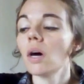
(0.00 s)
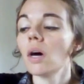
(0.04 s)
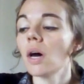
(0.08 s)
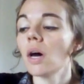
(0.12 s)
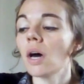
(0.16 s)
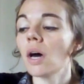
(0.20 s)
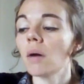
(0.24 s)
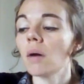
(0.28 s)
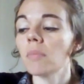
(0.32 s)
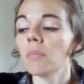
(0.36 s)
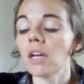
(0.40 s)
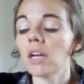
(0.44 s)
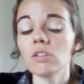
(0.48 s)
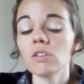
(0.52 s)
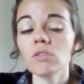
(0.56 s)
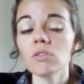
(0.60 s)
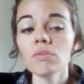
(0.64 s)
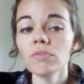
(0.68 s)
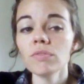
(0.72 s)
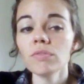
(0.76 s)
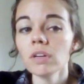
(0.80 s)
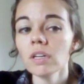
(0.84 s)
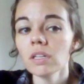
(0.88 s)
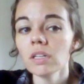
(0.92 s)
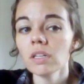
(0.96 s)
And you'll
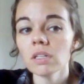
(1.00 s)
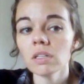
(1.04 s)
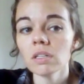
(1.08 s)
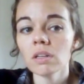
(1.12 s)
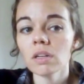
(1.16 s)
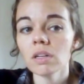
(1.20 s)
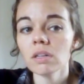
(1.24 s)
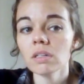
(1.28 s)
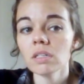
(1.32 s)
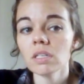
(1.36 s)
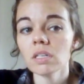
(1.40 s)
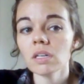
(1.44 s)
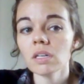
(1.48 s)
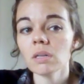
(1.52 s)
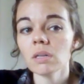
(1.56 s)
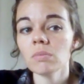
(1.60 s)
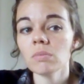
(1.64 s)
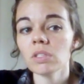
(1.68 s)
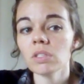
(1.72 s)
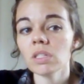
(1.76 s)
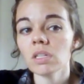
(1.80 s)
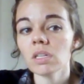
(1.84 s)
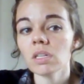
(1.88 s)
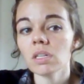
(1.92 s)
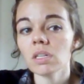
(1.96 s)
find a lot of
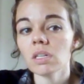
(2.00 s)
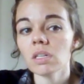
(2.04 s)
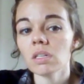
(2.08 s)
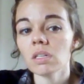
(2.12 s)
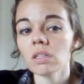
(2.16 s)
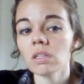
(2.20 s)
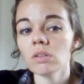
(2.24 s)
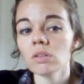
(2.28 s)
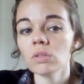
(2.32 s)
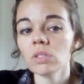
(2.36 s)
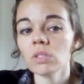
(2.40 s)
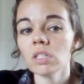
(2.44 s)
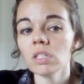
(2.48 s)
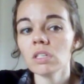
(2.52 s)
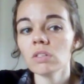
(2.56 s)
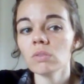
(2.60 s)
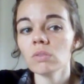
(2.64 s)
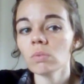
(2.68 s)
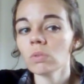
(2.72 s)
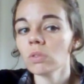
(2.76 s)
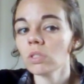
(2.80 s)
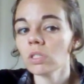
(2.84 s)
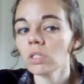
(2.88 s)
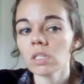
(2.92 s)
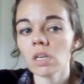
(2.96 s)
times that those things
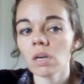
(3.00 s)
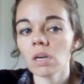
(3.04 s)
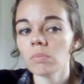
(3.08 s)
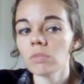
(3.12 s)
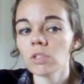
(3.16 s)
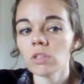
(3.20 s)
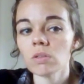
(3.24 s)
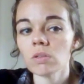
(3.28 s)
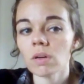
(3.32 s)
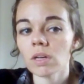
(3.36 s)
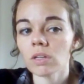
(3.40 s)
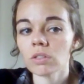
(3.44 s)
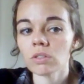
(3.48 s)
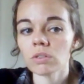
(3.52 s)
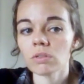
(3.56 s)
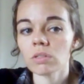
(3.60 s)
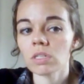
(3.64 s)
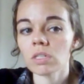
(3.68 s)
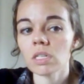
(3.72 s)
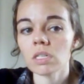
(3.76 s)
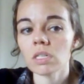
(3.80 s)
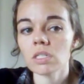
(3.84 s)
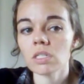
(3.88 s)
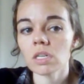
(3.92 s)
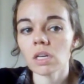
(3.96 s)
will just come to you as you're
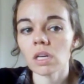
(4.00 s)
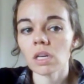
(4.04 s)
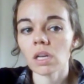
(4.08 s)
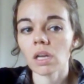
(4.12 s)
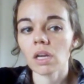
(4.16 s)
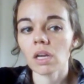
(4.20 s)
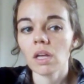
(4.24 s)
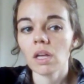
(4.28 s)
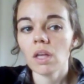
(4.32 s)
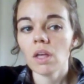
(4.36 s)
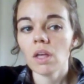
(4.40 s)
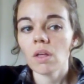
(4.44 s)
teaching.